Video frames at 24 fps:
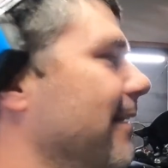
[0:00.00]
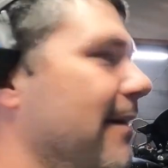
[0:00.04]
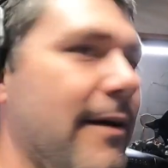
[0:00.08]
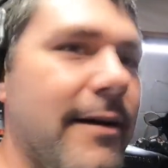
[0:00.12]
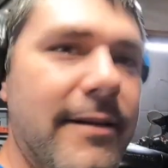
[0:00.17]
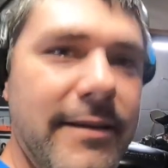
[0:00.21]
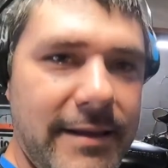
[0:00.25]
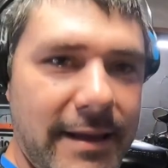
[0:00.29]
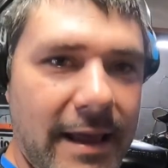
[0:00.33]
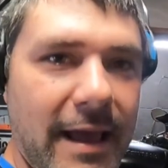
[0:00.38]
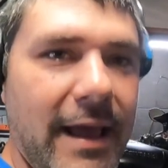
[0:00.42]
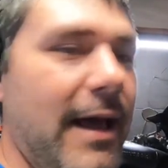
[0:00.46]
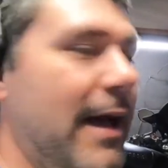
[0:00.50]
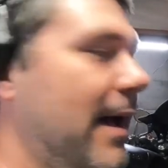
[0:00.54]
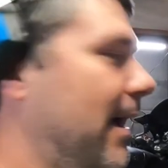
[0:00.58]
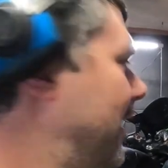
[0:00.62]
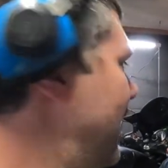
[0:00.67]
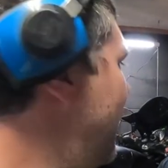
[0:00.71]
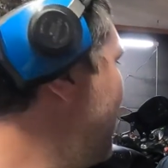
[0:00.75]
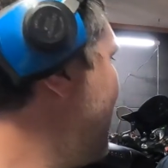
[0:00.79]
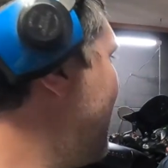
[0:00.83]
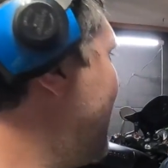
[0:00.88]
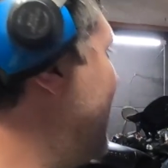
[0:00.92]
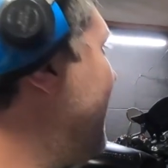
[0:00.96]
Yeah,
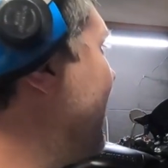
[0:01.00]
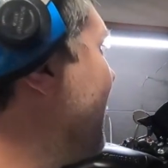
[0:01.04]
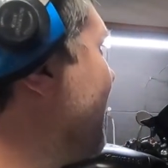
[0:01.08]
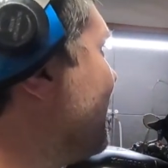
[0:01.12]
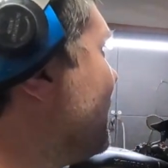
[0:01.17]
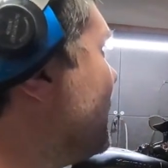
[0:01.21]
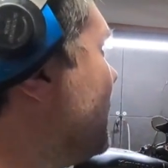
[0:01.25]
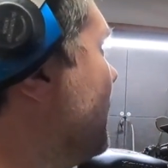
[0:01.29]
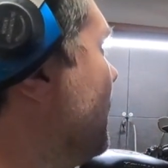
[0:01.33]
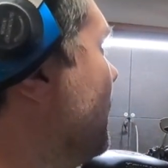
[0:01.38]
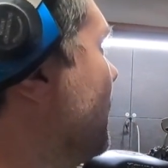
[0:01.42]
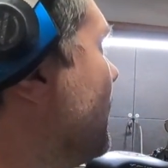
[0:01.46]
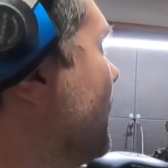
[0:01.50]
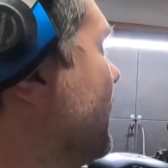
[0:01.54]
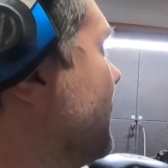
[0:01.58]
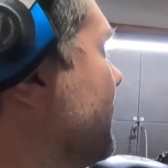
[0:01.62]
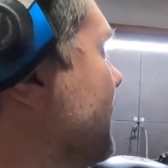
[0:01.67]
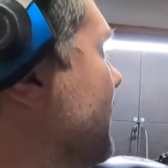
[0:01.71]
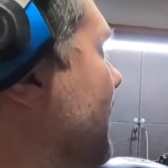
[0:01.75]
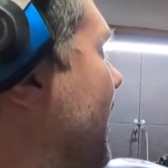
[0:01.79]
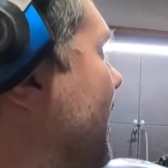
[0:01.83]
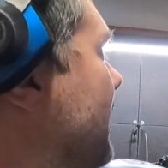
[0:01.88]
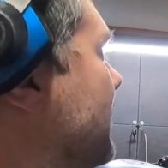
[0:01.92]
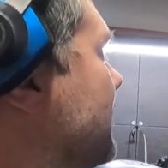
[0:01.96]
I am too, because
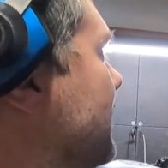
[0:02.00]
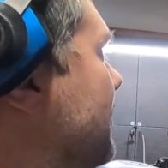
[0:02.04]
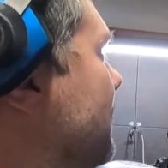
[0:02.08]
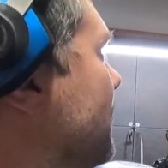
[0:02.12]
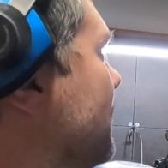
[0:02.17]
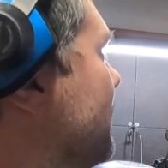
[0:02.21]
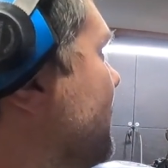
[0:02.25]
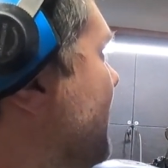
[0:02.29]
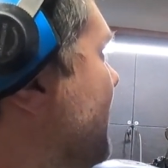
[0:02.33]
it actually was